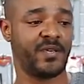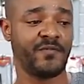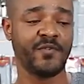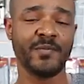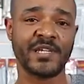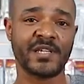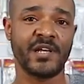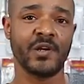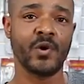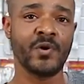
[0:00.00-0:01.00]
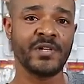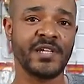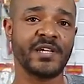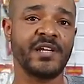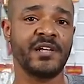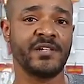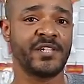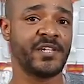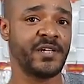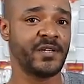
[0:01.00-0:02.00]
If you mix a lower
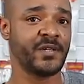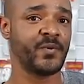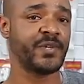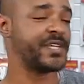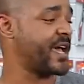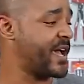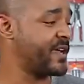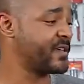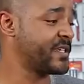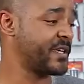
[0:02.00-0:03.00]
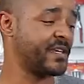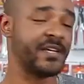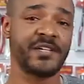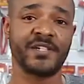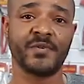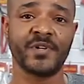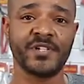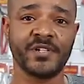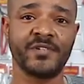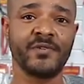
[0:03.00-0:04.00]
technology With a higher technology,
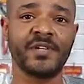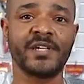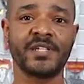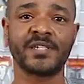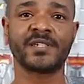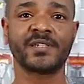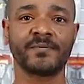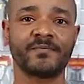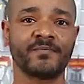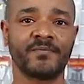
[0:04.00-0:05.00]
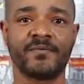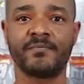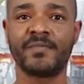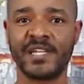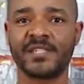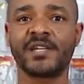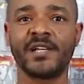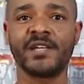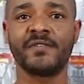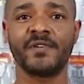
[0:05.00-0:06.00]
what you're doing is
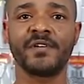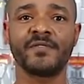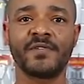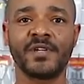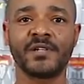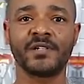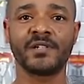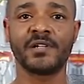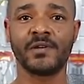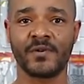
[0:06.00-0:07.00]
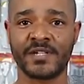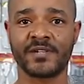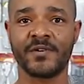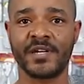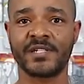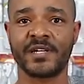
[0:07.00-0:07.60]
basically giving your vehicle the lowest grade